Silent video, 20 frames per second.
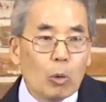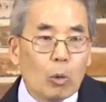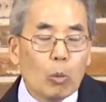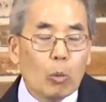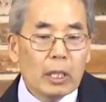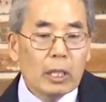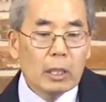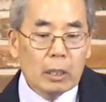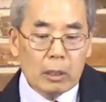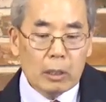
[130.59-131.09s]

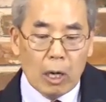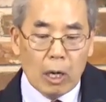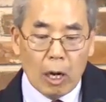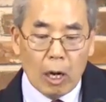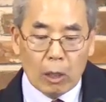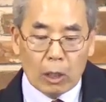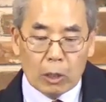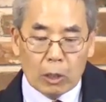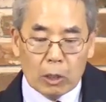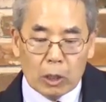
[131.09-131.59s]
We
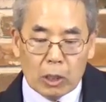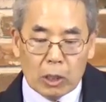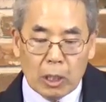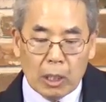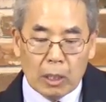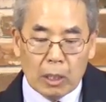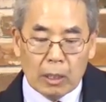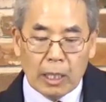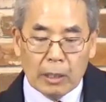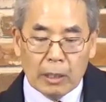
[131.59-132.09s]
acknowledge
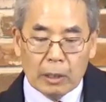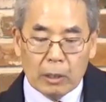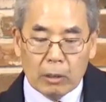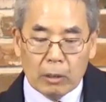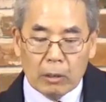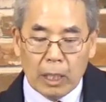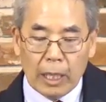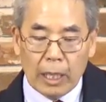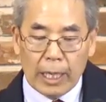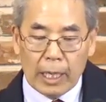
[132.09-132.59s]
that
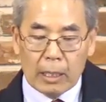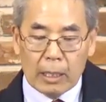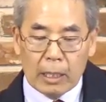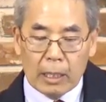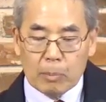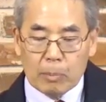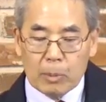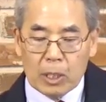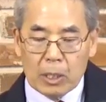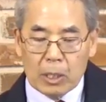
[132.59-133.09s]
their land
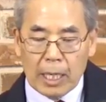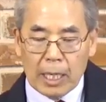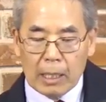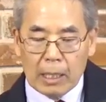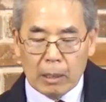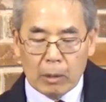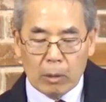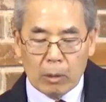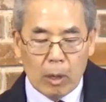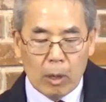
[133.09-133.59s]
has been
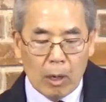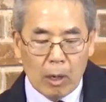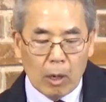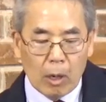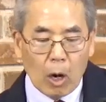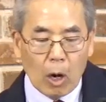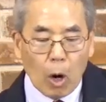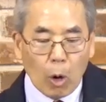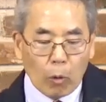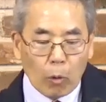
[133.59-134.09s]
taken
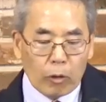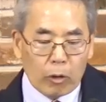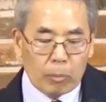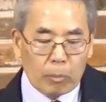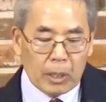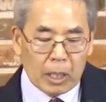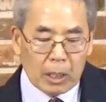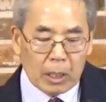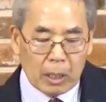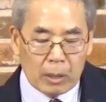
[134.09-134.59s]
over
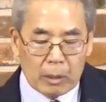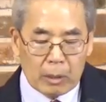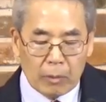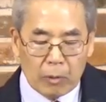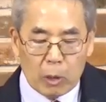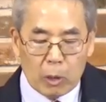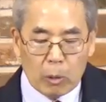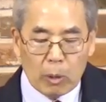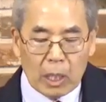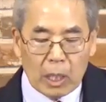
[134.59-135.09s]
because of
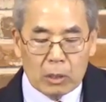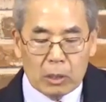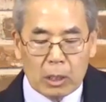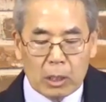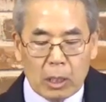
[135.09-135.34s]
U.S.